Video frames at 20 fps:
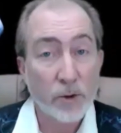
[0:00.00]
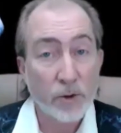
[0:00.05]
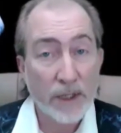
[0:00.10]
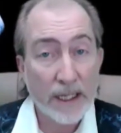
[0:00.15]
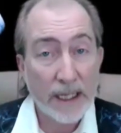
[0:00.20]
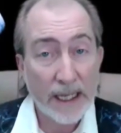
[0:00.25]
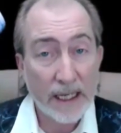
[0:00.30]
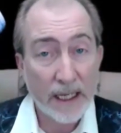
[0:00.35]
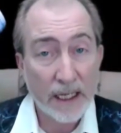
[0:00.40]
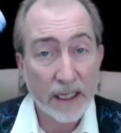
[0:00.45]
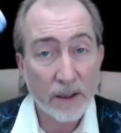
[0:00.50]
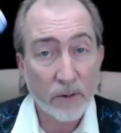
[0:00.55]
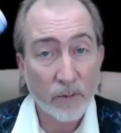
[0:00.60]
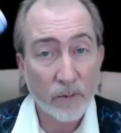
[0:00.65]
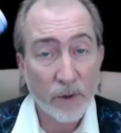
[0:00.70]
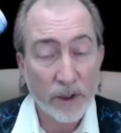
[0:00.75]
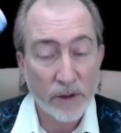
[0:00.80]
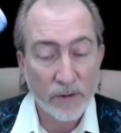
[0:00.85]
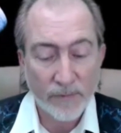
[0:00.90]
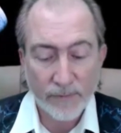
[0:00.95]
you can,
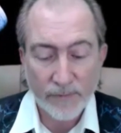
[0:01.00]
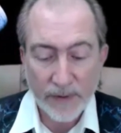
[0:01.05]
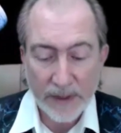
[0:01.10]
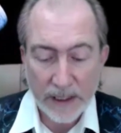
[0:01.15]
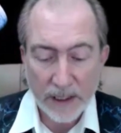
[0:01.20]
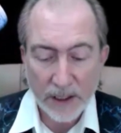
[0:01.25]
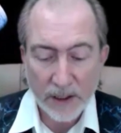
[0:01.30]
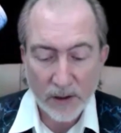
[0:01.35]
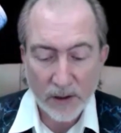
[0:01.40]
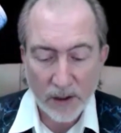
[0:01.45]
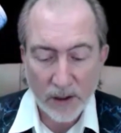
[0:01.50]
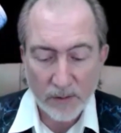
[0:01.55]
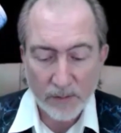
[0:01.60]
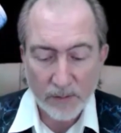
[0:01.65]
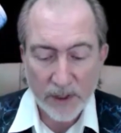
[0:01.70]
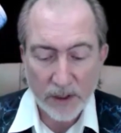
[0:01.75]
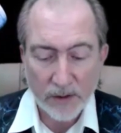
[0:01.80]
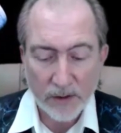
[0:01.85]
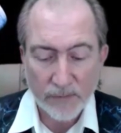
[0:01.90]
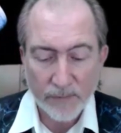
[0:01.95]
when you're feeling your
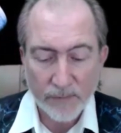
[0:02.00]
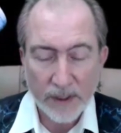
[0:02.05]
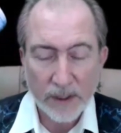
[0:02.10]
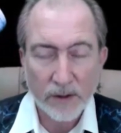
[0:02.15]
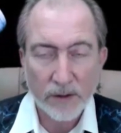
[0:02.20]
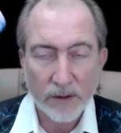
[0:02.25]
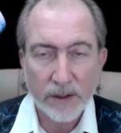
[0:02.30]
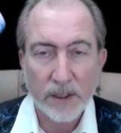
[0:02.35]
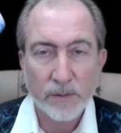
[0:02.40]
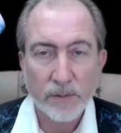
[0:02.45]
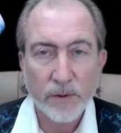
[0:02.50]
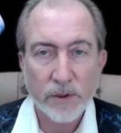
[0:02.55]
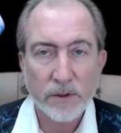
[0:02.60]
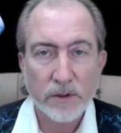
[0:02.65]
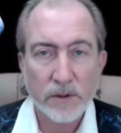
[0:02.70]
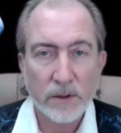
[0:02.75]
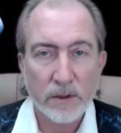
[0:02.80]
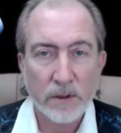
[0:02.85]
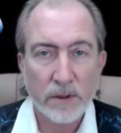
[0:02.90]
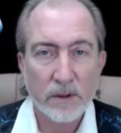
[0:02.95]
heartbeat in your
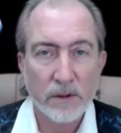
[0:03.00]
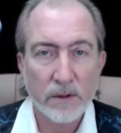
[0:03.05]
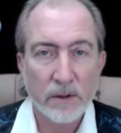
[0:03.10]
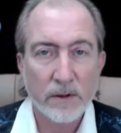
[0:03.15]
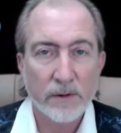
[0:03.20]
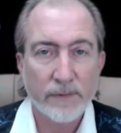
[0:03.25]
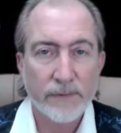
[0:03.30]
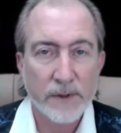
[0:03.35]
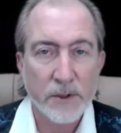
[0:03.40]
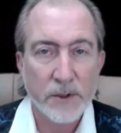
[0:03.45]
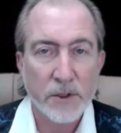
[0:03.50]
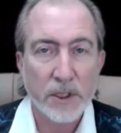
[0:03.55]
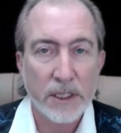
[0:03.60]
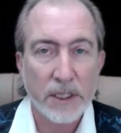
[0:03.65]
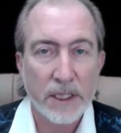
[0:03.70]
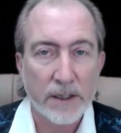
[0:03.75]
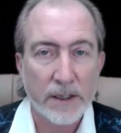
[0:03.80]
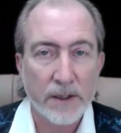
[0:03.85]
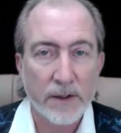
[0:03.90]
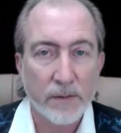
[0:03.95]
fingertips, you're
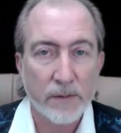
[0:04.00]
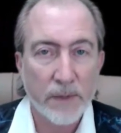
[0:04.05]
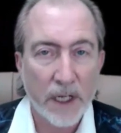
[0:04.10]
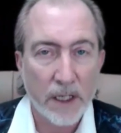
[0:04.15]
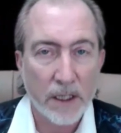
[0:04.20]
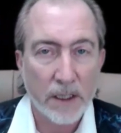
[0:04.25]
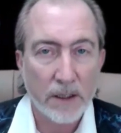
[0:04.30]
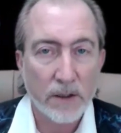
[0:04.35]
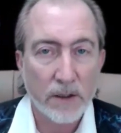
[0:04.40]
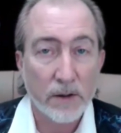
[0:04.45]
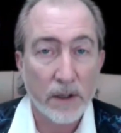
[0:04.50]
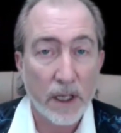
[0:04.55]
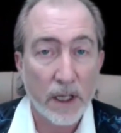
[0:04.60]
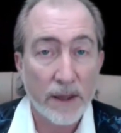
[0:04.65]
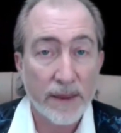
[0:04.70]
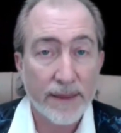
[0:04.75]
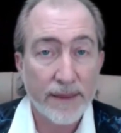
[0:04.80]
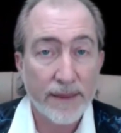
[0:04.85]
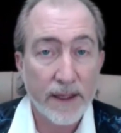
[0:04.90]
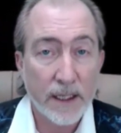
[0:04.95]
officially out of your mind. You're
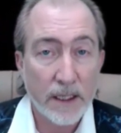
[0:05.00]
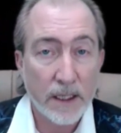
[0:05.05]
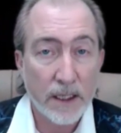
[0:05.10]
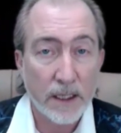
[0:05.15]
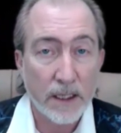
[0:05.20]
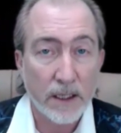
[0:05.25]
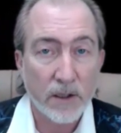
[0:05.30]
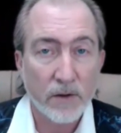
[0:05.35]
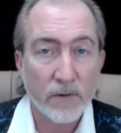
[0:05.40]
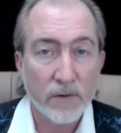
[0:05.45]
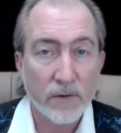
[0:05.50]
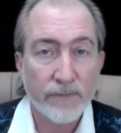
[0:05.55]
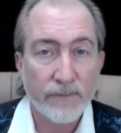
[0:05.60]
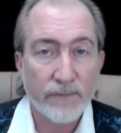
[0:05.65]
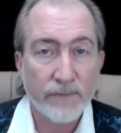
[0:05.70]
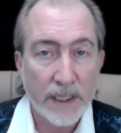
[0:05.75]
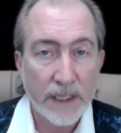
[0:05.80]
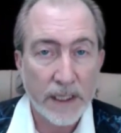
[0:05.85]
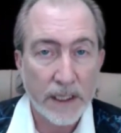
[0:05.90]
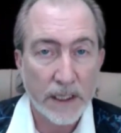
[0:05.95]
not thinking, you're
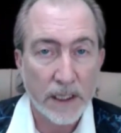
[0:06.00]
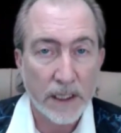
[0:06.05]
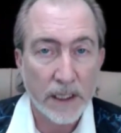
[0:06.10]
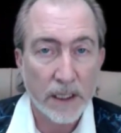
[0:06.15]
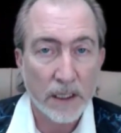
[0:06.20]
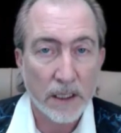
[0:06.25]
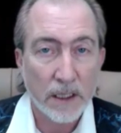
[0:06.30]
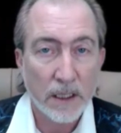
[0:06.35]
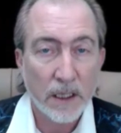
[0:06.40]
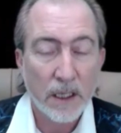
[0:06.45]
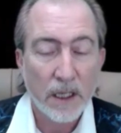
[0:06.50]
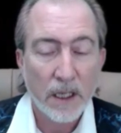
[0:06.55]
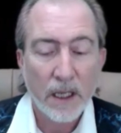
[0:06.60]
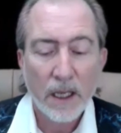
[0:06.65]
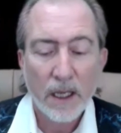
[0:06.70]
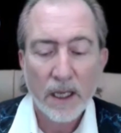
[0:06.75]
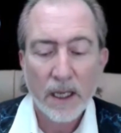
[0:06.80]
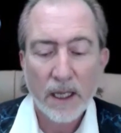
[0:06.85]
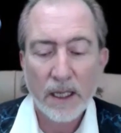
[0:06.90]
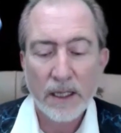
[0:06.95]
mm-hmm. feeling.
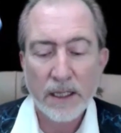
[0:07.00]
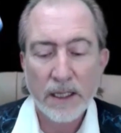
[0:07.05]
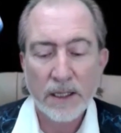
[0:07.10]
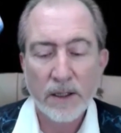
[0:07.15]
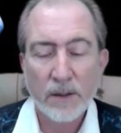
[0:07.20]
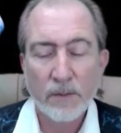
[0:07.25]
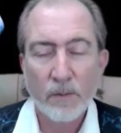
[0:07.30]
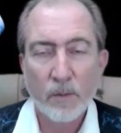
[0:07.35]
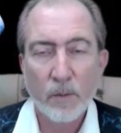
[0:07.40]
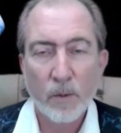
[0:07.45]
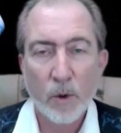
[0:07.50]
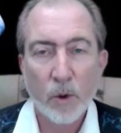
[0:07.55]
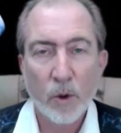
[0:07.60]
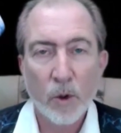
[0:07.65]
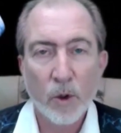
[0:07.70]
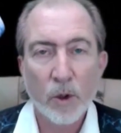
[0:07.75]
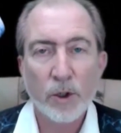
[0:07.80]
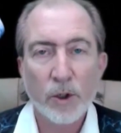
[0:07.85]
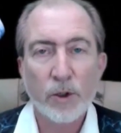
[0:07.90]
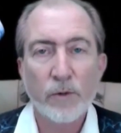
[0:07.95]
Mm-hmm. And then the mm-hmm.
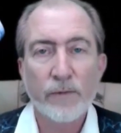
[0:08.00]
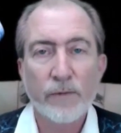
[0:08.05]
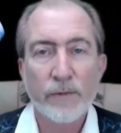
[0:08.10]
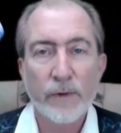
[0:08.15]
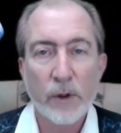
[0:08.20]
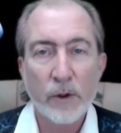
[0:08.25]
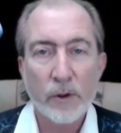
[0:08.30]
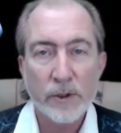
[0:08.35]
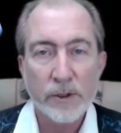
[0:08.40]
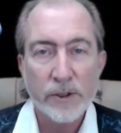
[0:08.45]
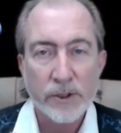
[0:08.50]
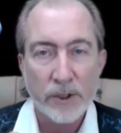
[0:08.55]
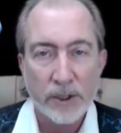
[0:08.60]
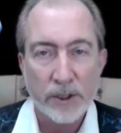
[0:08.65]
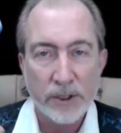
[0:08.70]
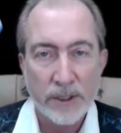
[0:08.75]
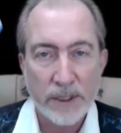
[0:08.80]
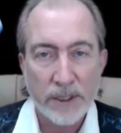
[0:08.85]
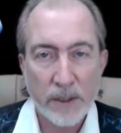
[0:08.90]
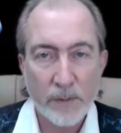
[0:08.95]
more you focus
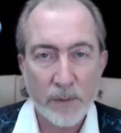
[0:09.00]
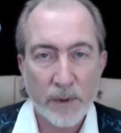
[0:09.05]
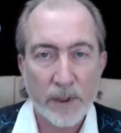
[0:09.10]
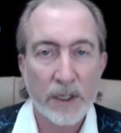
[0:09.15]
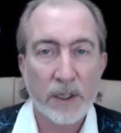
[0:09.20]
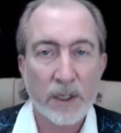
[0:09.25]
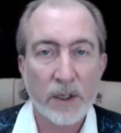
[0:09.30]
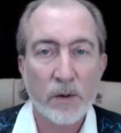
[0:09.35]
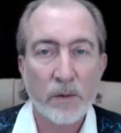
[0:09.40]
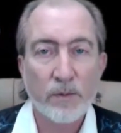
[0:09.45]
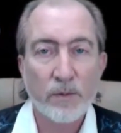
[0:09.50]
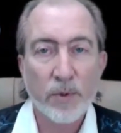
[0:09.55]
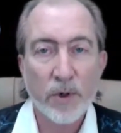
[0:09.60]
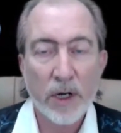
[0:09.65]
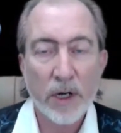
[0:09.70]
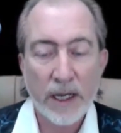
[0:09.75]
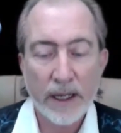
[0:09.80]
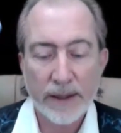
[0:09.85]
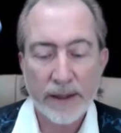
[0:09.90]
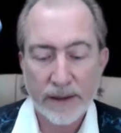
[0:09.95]
on deepening your
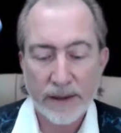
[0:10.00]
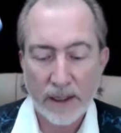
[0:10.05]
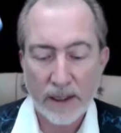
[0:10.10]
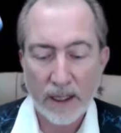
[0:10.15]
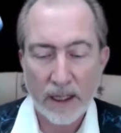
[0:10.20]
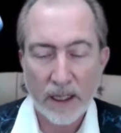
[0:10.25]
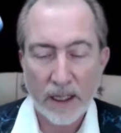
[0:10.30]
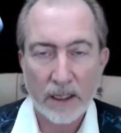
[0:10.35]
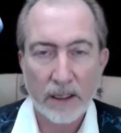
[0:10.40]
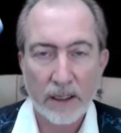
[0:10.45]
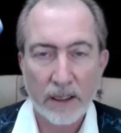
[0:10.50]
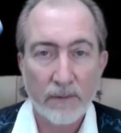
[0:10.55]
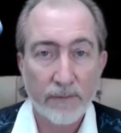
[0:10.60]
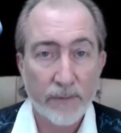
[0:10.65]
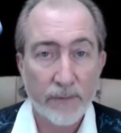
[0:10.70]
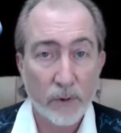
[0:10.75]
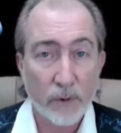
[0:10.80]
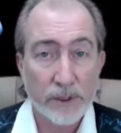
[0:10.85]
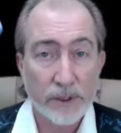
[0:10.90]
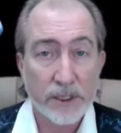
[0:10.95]
breath and
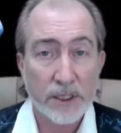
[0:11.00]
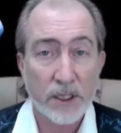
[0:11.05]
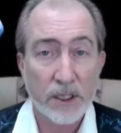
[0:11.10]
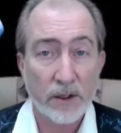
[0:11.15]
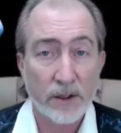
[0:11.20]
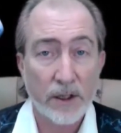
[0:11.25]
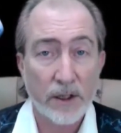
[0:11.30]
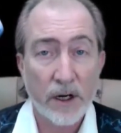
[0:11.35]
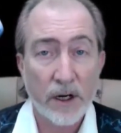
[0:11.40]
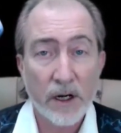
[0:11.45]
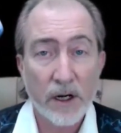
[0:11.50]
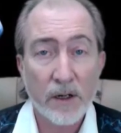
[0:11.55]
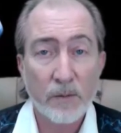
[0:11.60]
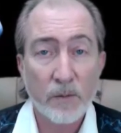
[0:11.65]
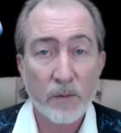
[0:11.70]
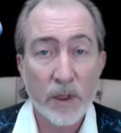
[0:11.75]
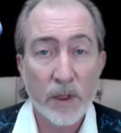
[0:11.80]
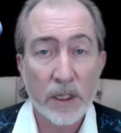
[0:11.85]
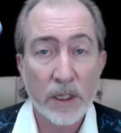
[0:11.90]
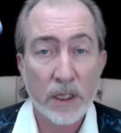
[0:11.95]
focusing on the
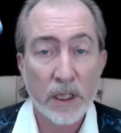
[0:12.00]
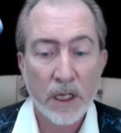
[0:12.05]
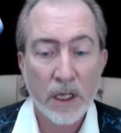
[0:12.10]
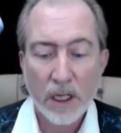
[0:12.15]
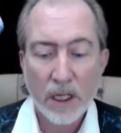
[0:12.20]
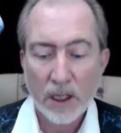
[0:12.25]
heartbeat,